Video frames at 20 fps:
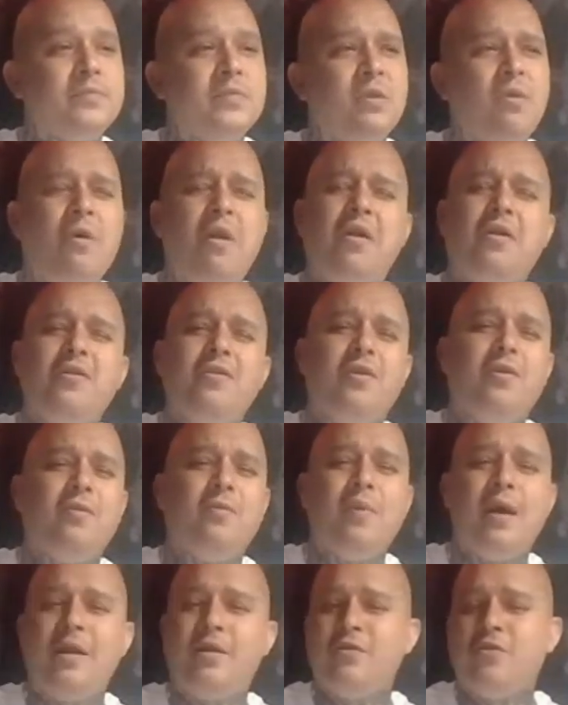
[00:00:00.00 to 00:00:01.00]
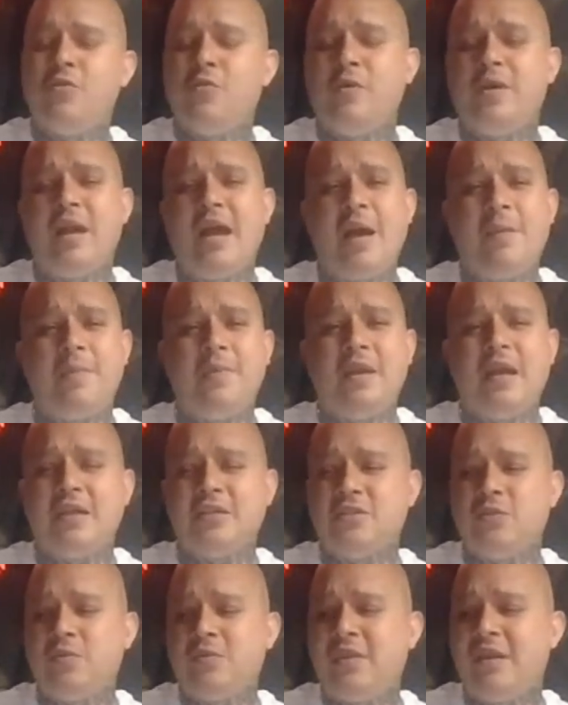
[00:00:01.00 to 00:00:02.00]
I don't know. I don't know what happened
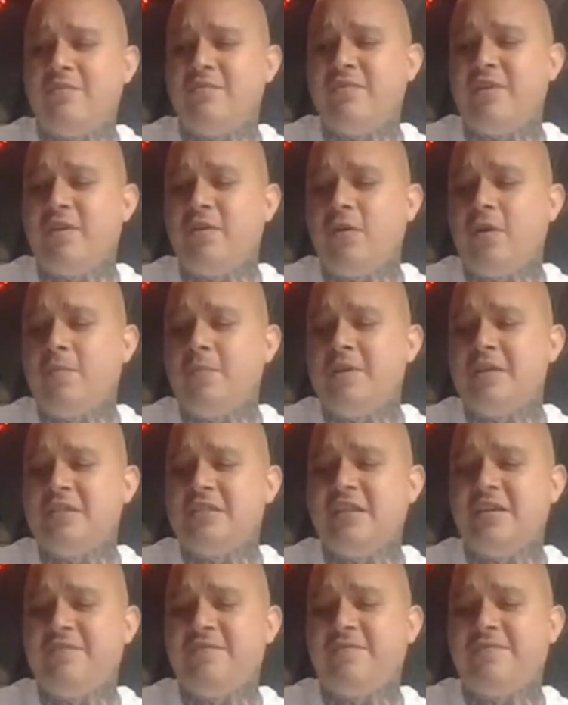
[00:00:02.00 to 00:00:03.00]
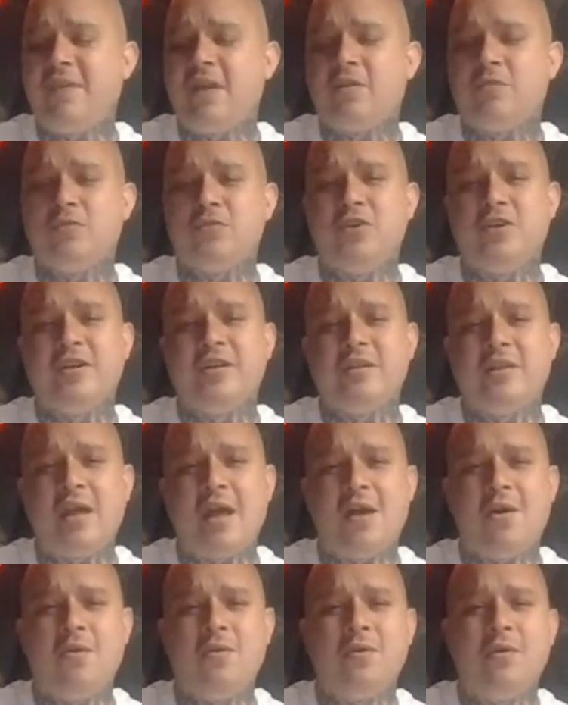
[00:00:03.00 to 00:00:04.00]
actually with that video. I'm gonna see if Flacco took it
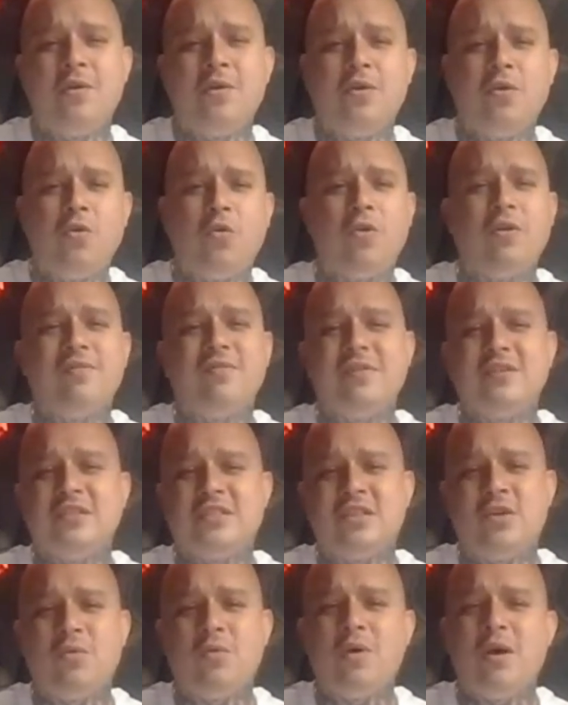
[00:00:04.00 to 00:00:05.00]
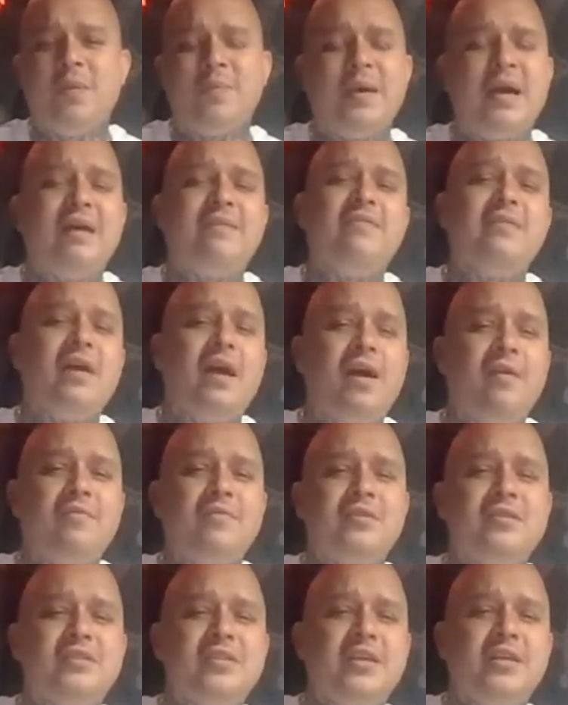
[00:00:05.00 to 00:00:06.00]
down or if it's still up. I
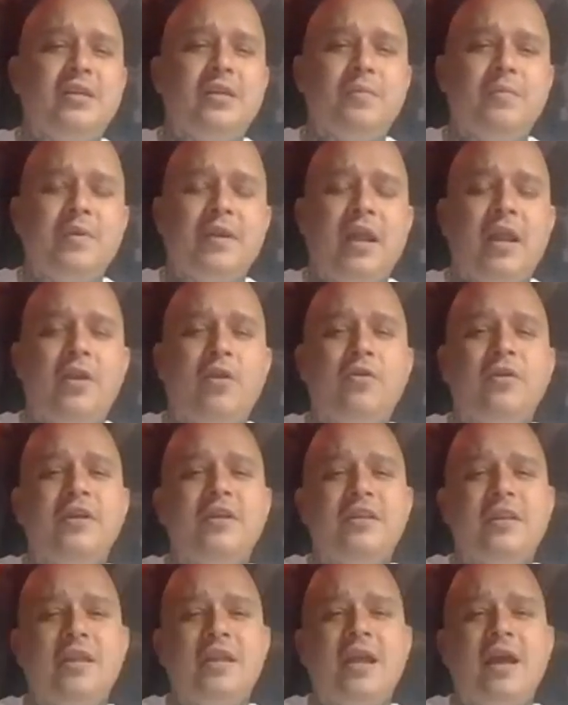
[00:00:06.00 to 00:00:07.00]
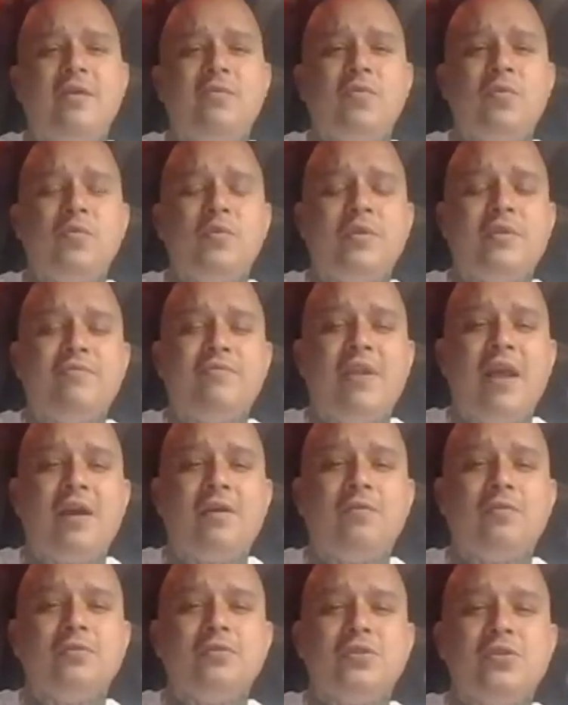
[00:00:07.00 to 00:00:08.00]
haven't seen it, but I know he did have one with
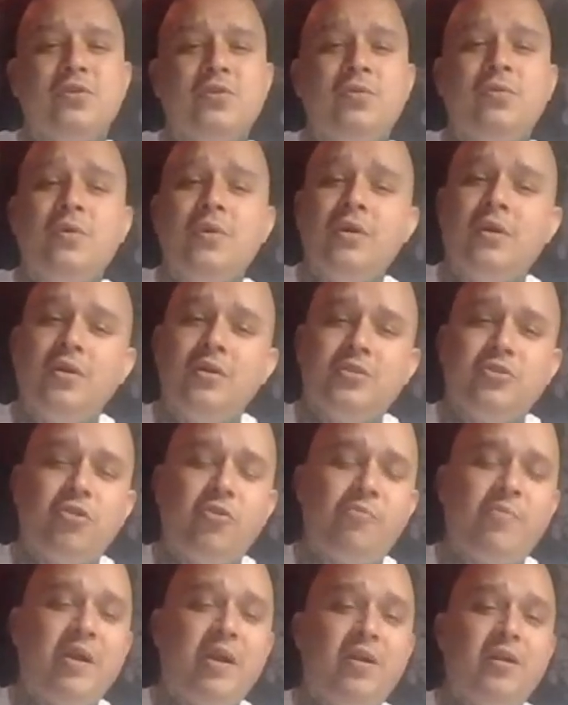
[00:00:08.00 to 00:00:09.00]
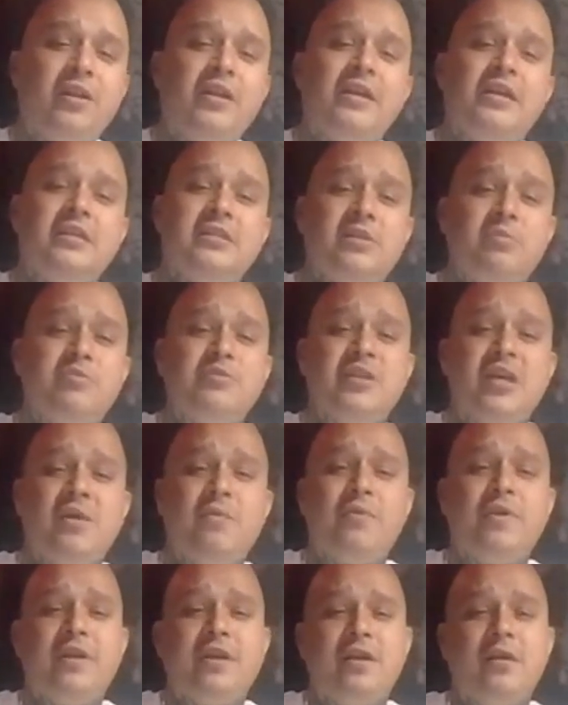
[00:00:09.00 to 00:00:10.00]
Flacco too. So apparently he's upset
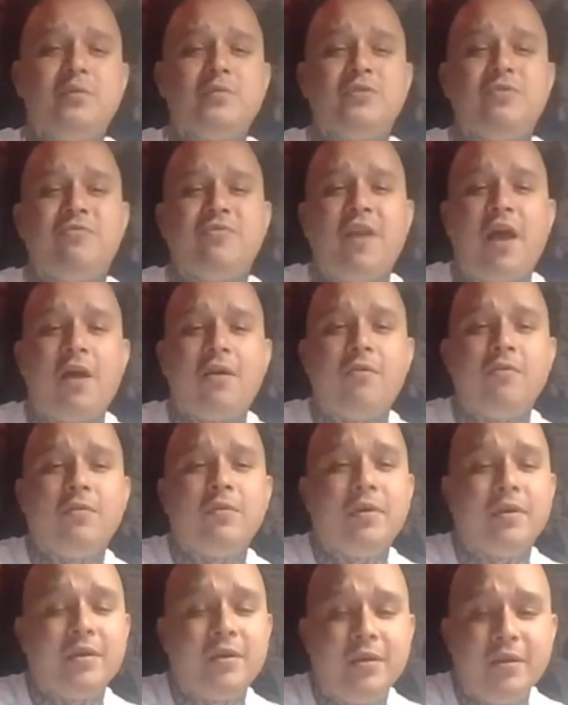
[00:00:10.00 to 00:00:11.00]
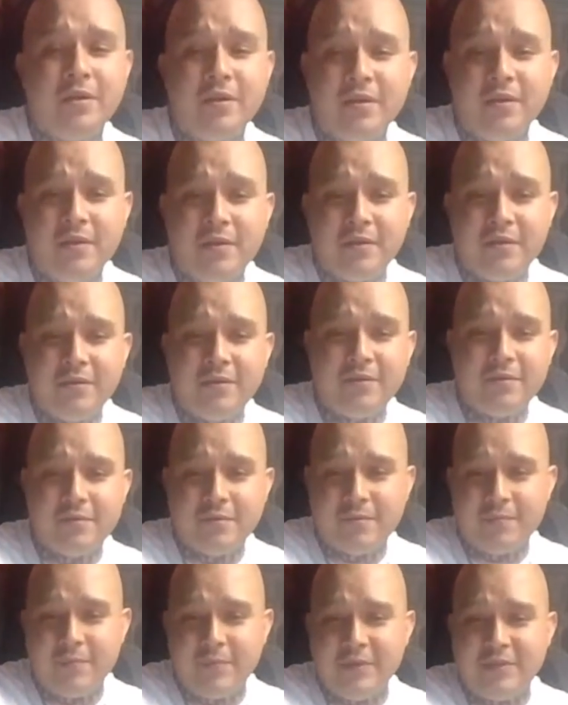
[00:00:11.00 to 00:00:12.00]
when it comes to Flacco. Way.
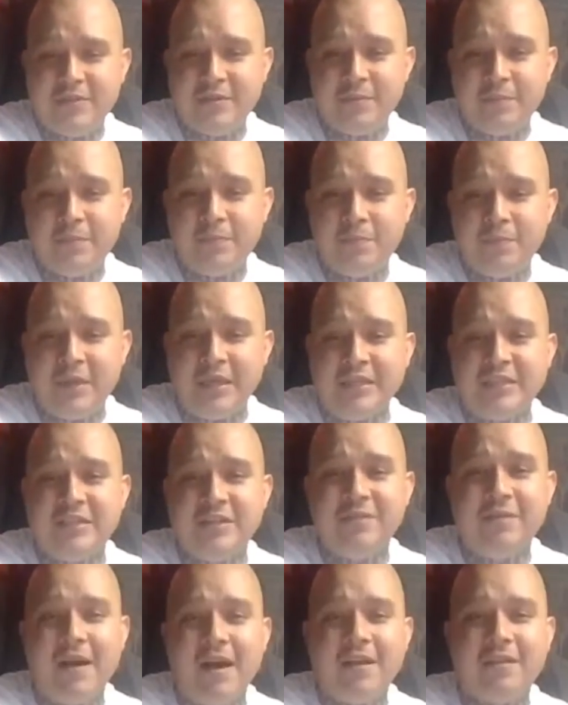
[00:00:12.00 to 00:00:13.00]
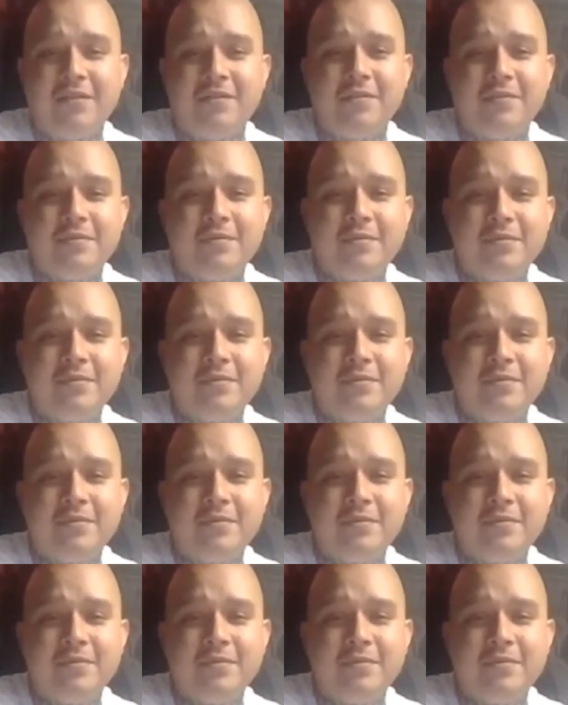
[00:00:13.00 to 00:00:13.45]
Pinche vato.